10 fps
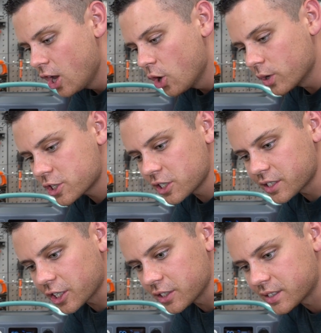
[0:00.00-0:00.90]
which is
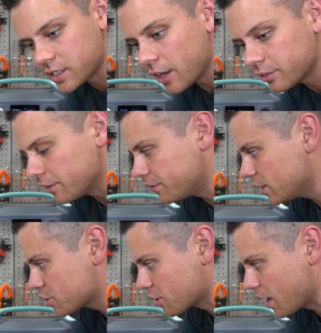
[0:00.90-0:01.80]
a good safety
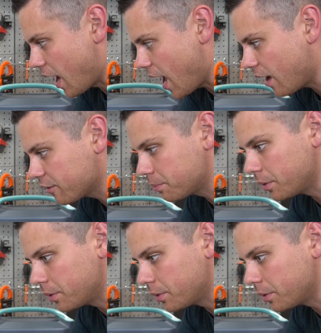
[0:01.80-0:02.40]
feature to have,